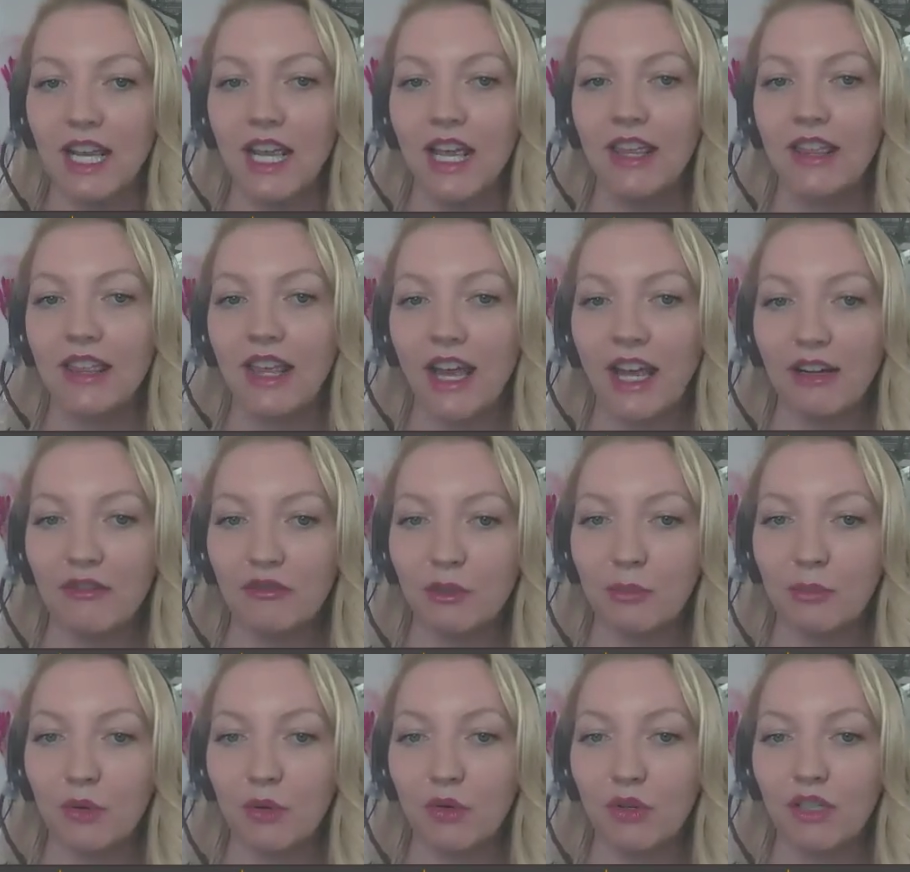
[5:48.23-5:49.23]
That
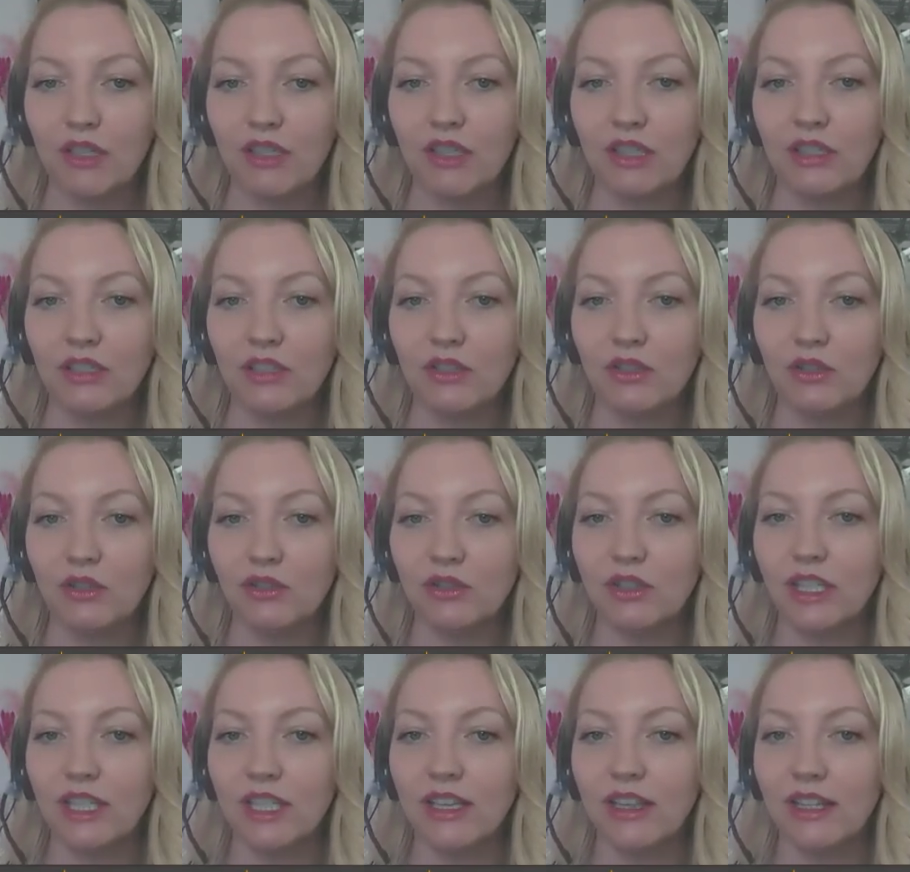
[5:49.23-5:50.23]
report
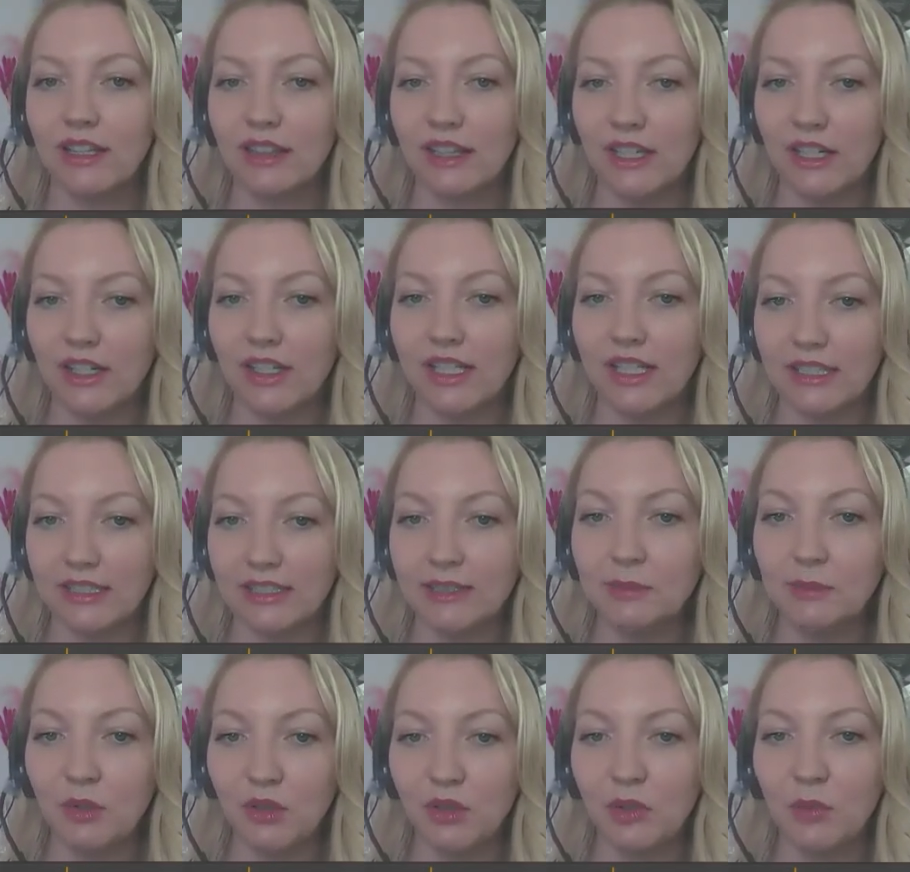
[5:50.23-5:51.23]
concluded that there is
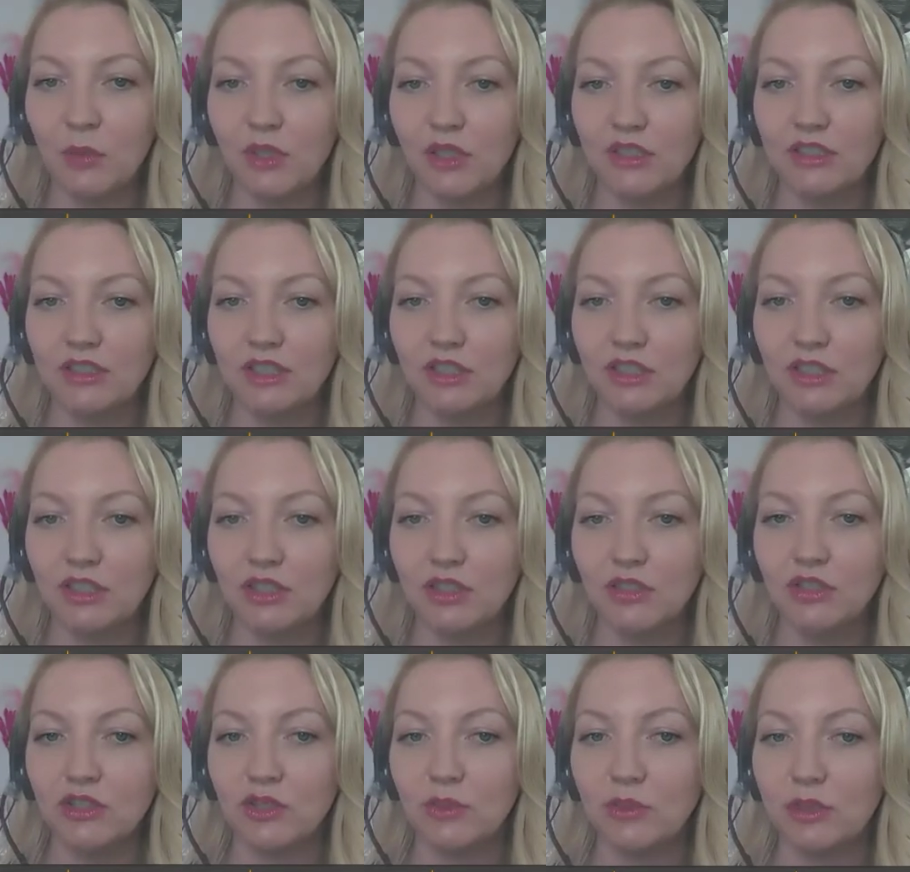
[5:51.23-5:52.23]
more work to do
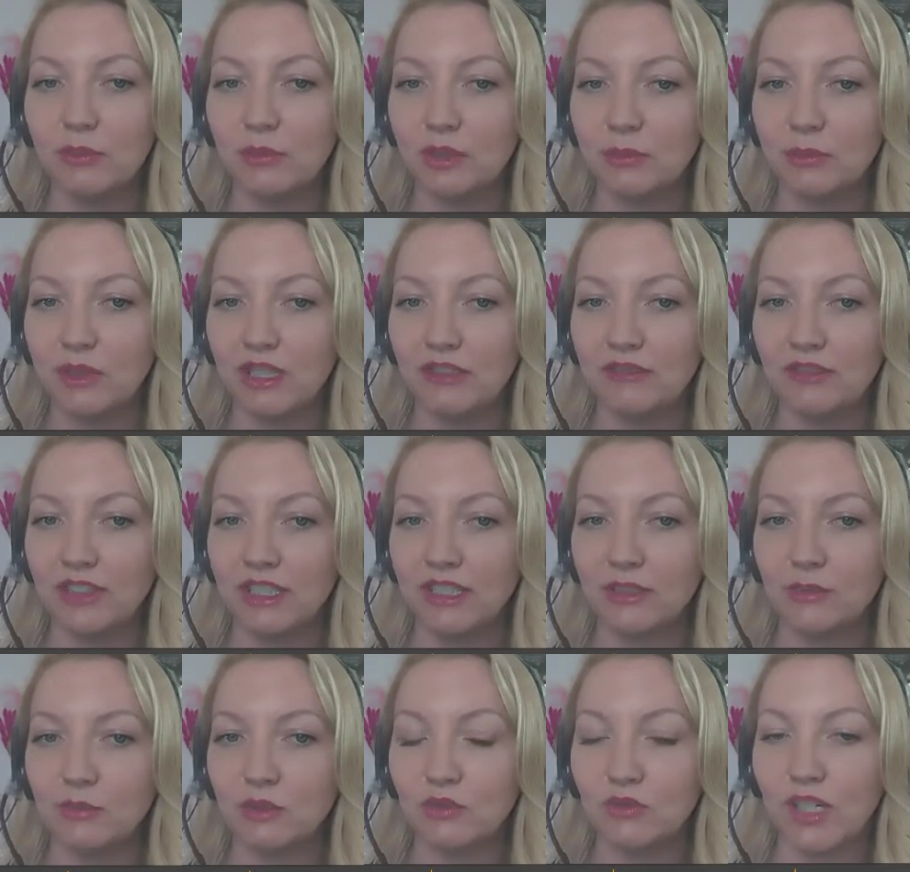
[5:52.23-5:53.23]
to implement
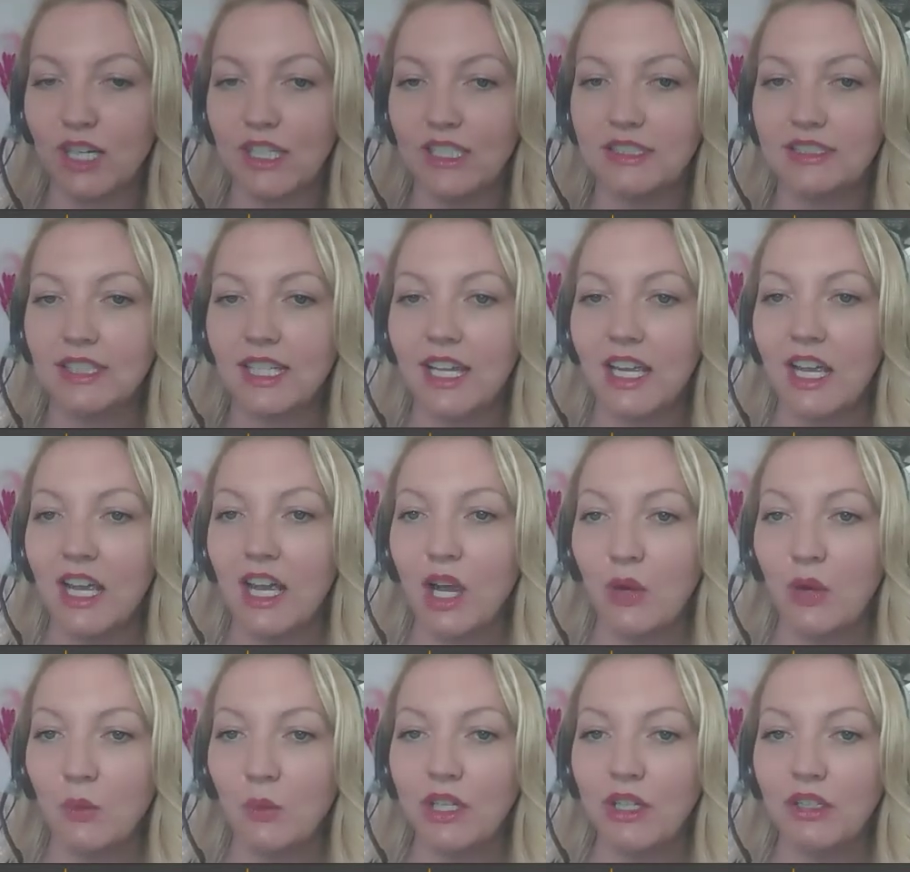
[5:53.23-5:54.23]
victims' rights,
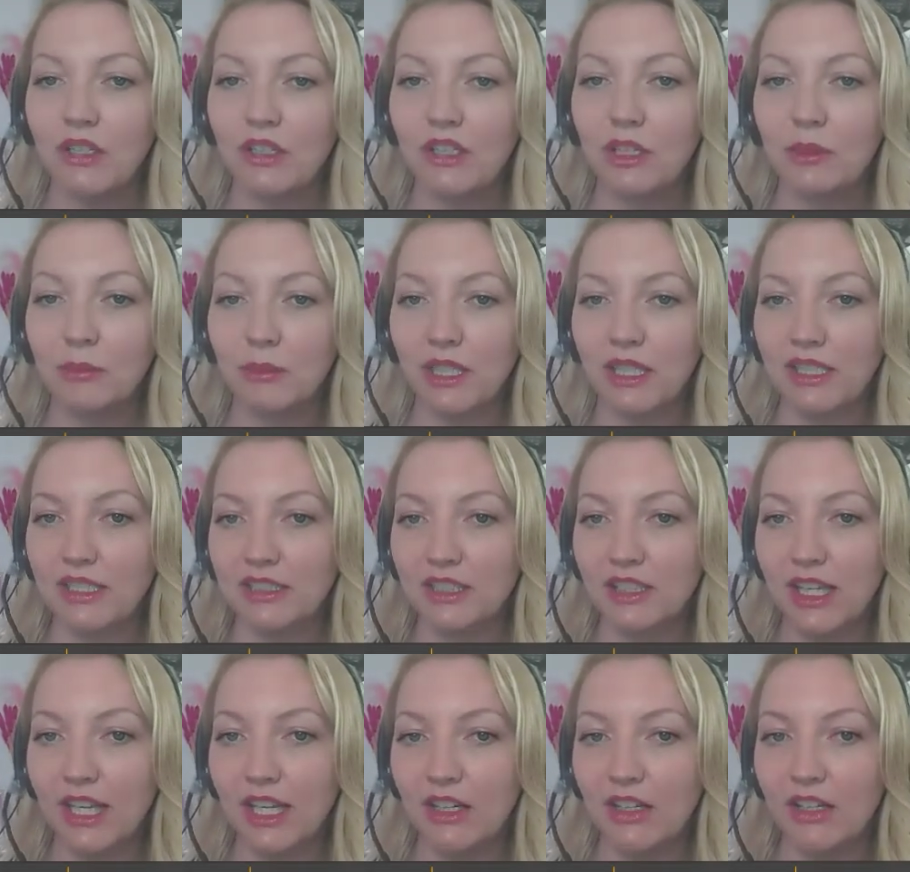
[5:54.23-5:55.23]
and we are committed to
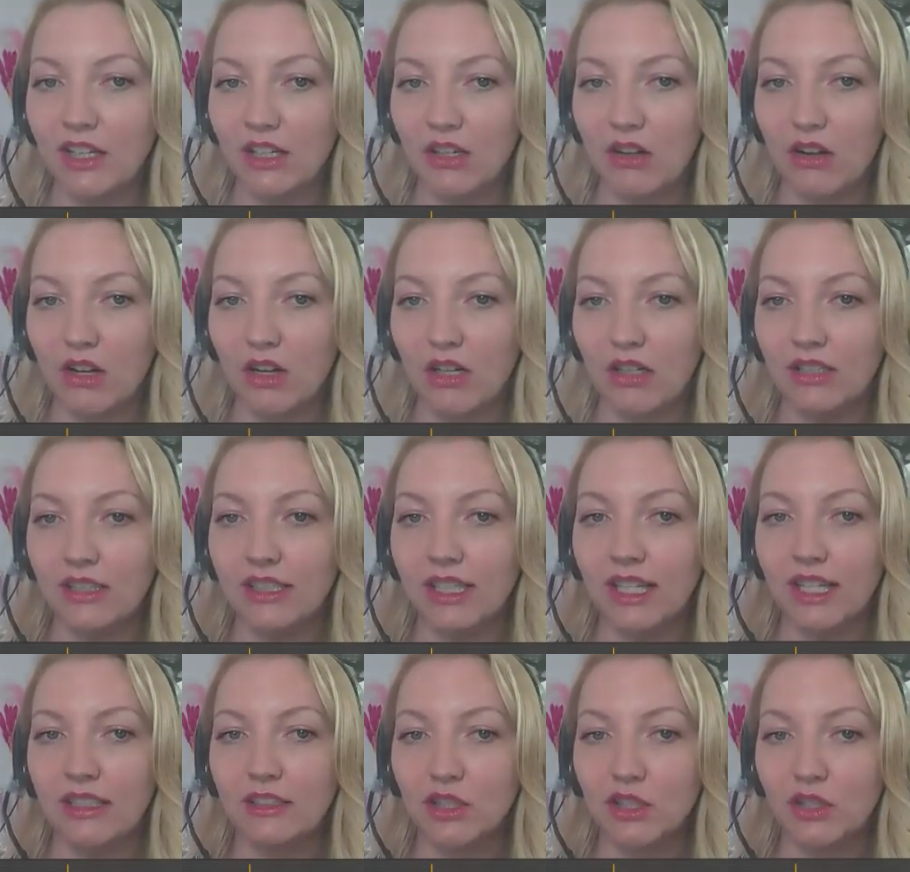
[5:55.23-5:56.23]
carrying on
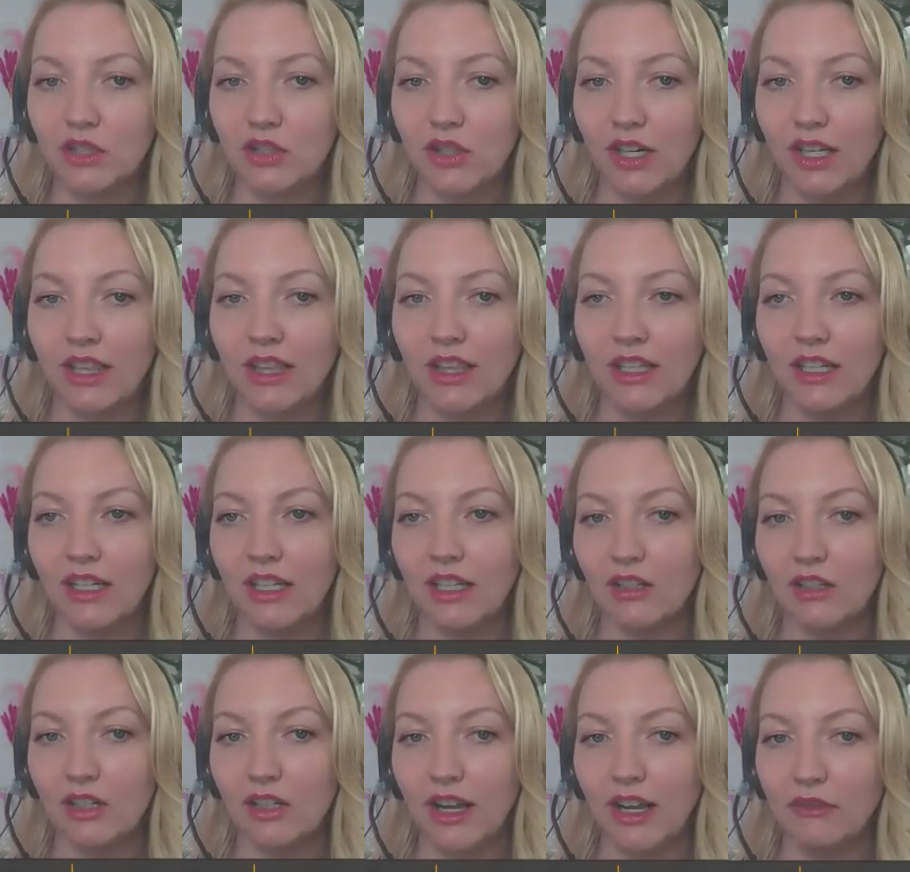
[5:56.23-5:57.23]
and strengthening
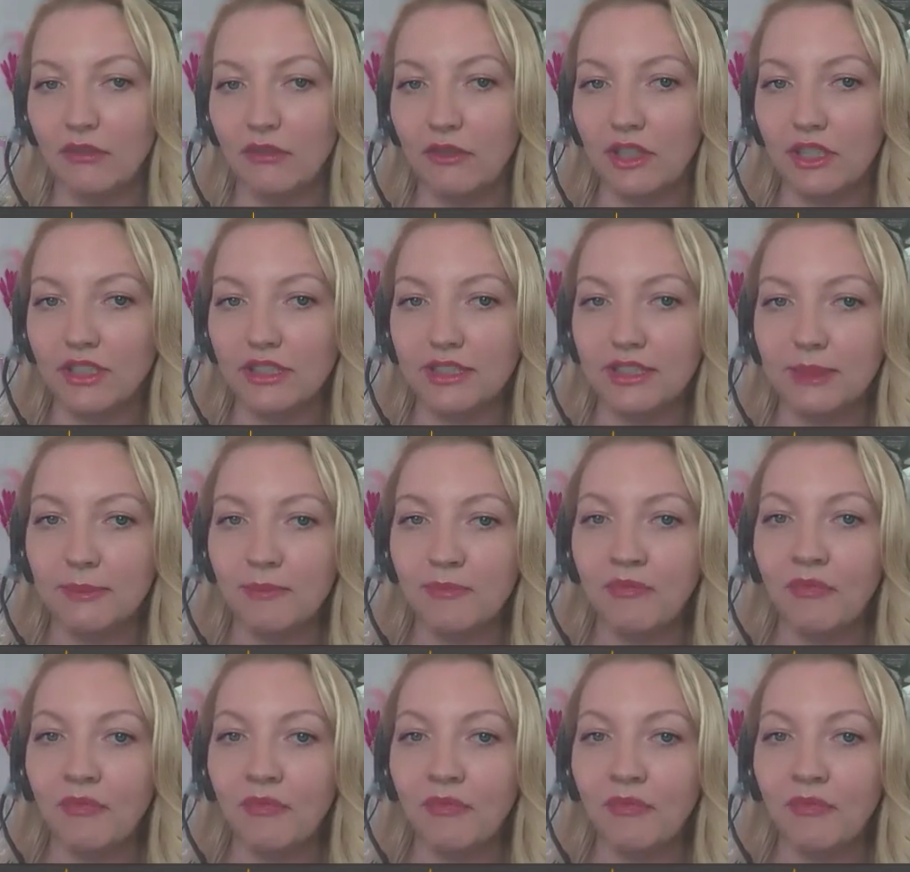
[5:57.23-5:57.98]
our efforts.